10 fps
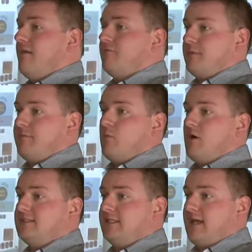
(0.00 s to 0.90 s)
for people
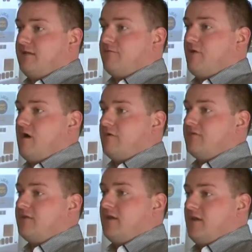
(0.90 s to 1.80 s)
wanting to get
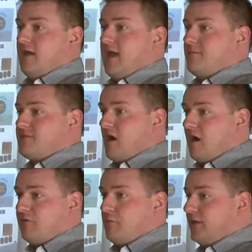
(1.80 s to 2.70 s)
involved and to
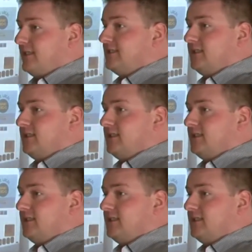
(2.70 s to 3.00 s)
offer money.